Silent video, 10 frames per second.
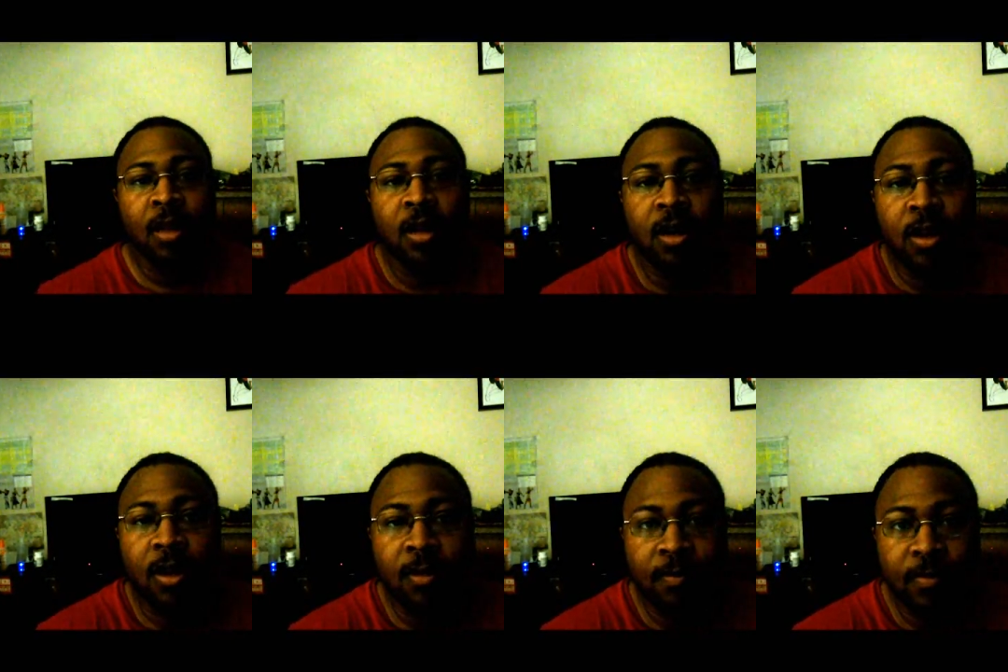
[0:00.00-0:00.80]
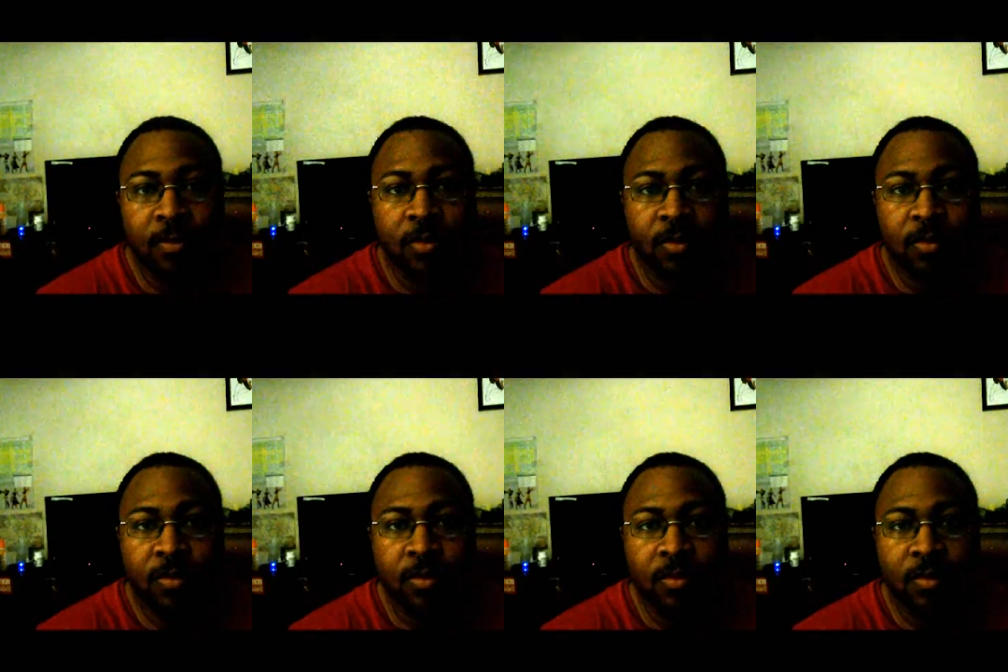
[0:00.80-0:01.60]

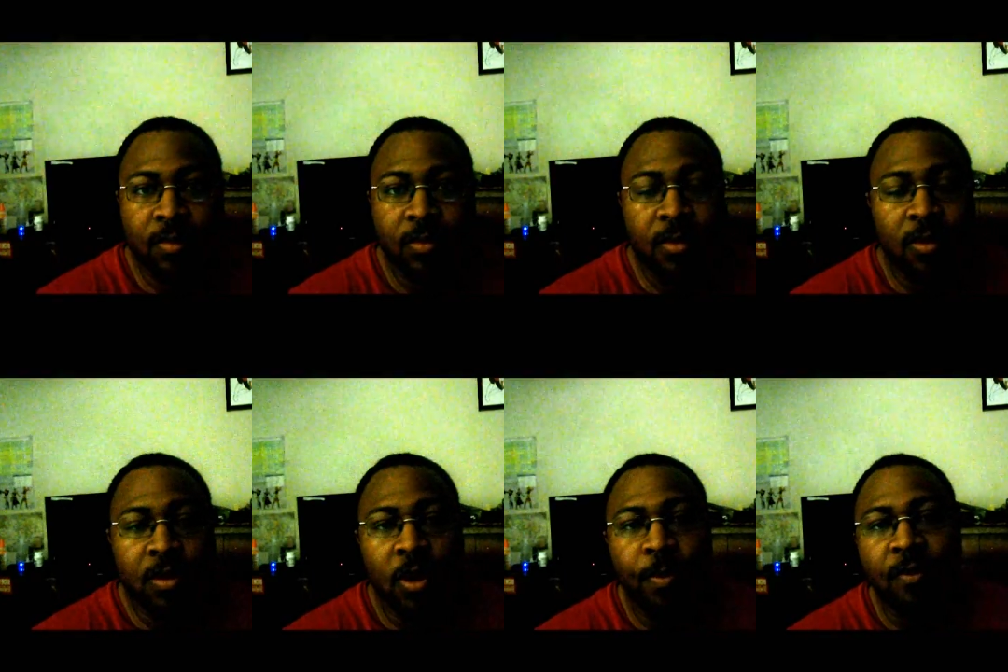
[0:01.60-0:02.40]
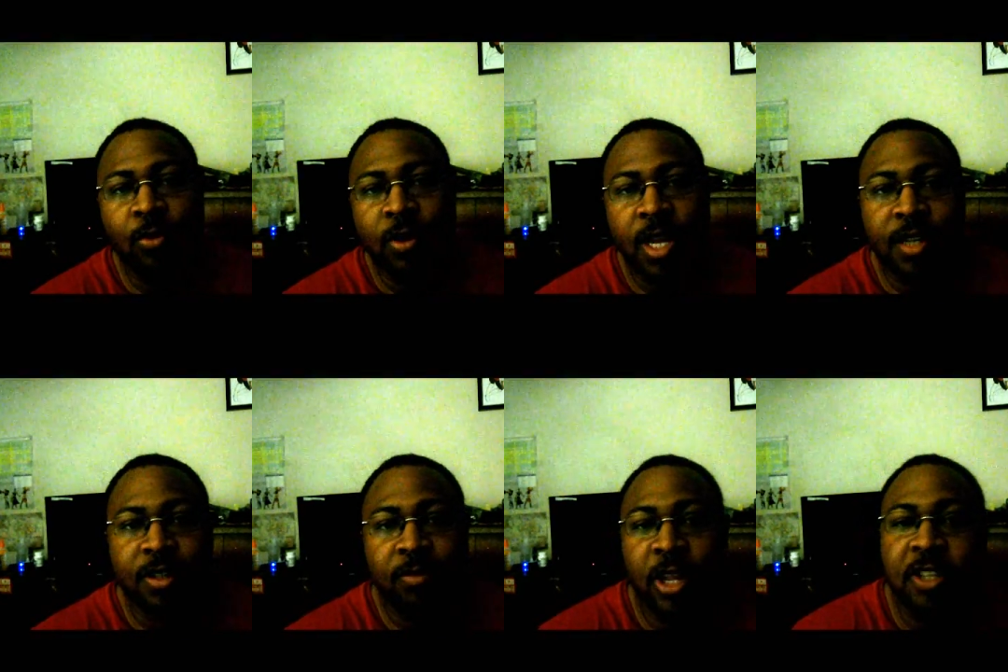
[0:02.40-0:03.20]
Hope everyone
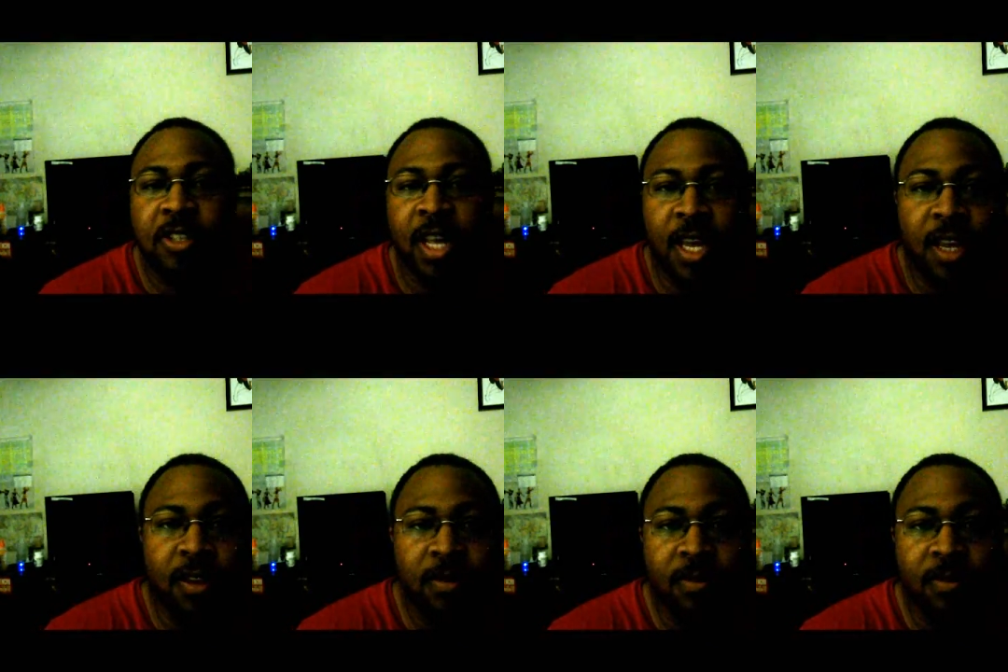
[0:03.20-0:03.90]
has a blessed day.